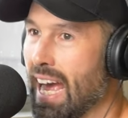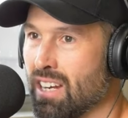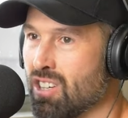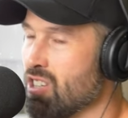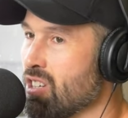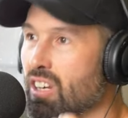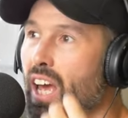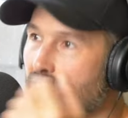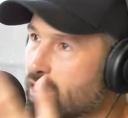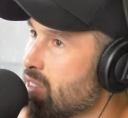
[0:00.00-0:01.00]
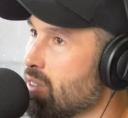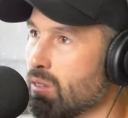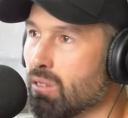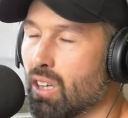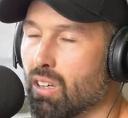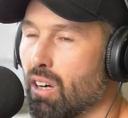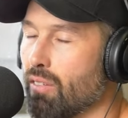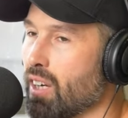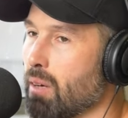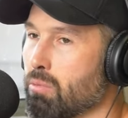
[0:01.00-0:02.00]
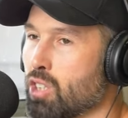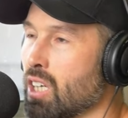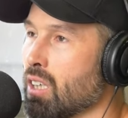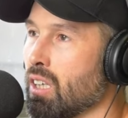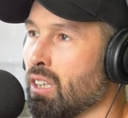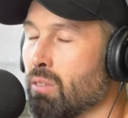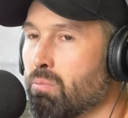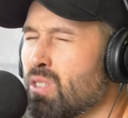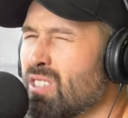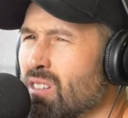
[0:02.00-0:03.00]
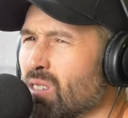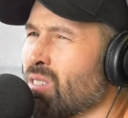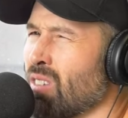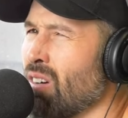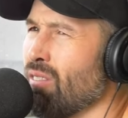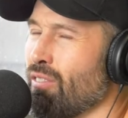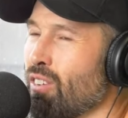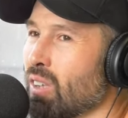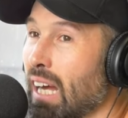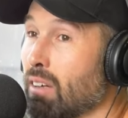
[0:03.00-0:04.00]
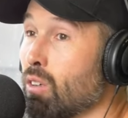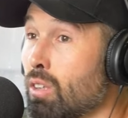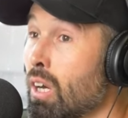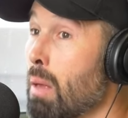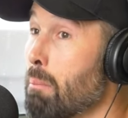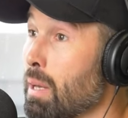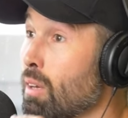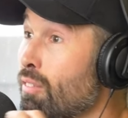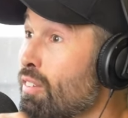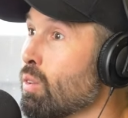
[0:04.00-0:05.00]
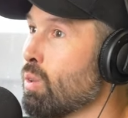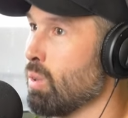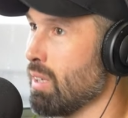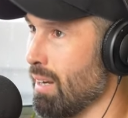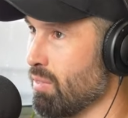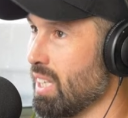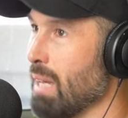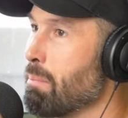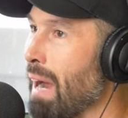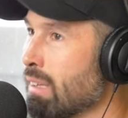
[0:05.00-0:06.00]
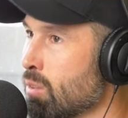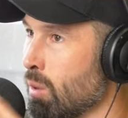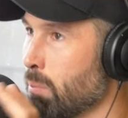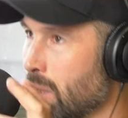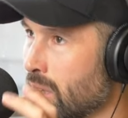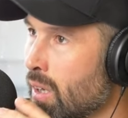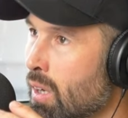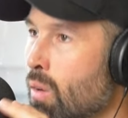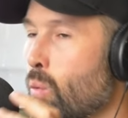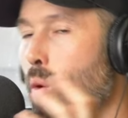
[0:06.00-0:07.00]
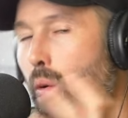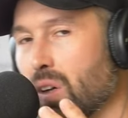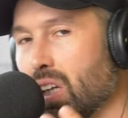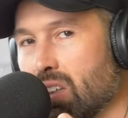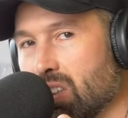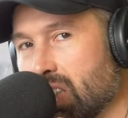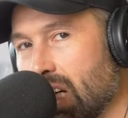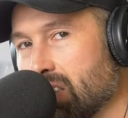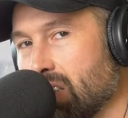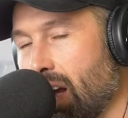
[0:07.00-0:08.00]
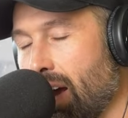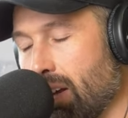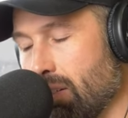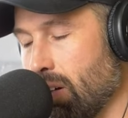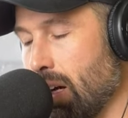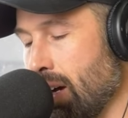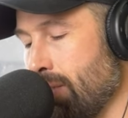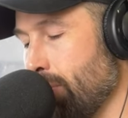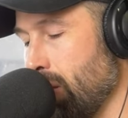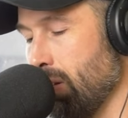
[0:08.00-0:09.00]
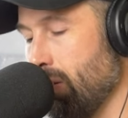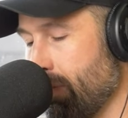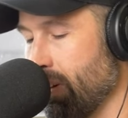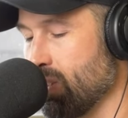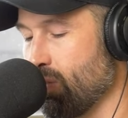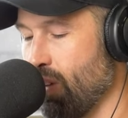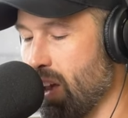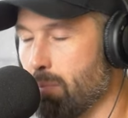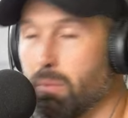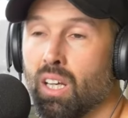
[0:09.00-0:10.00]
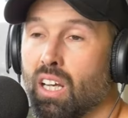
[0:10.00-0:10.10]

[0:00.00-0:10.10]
And you're still coughing up junk and you still don't feel that good, but you feel good enough to get back to it. But what we're going to discuss today, friends and fam,